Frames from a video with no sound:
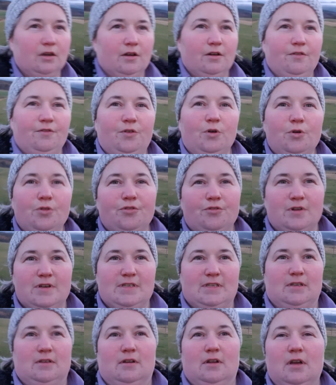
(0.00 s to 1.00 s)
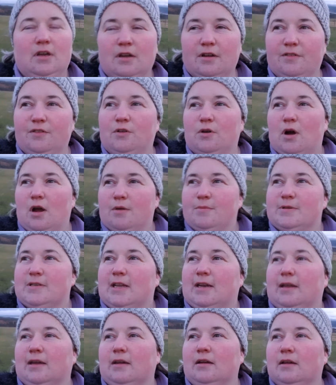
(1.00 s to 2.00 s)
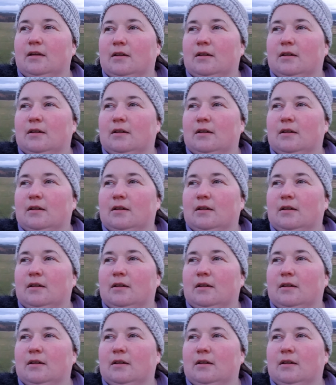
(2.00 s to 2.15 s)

Fourth reason for homesteading,